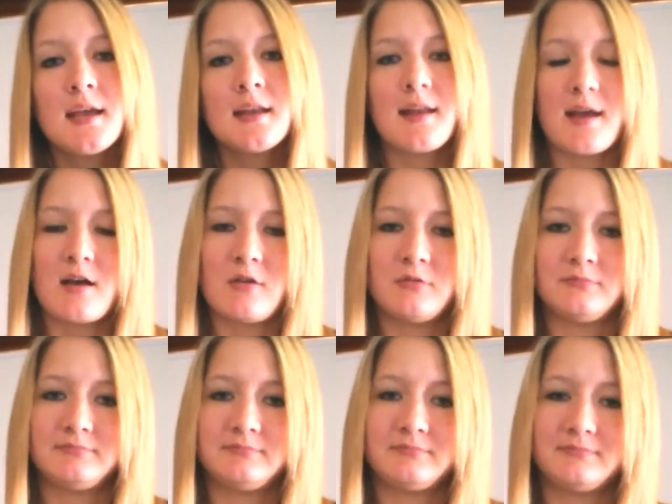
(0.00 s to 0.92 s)
Now,
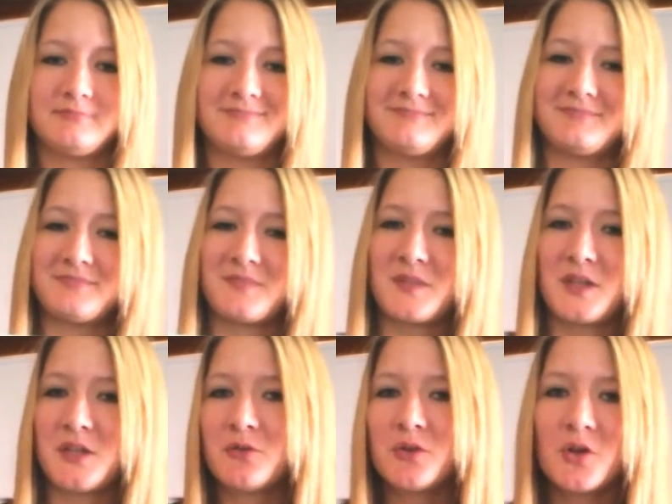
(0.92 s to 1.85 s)

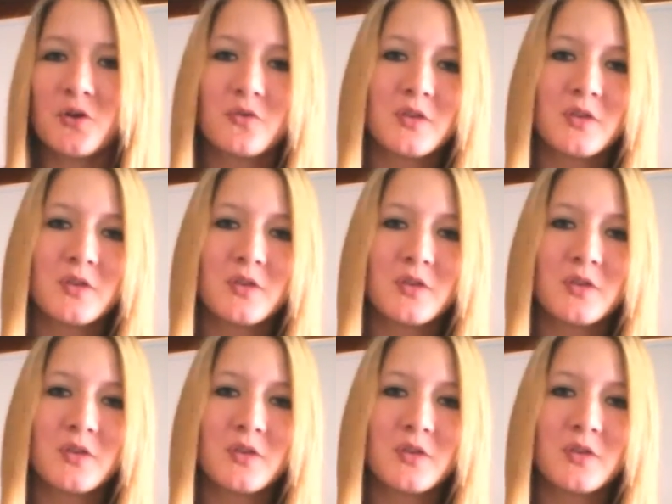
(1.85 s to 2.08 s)
you know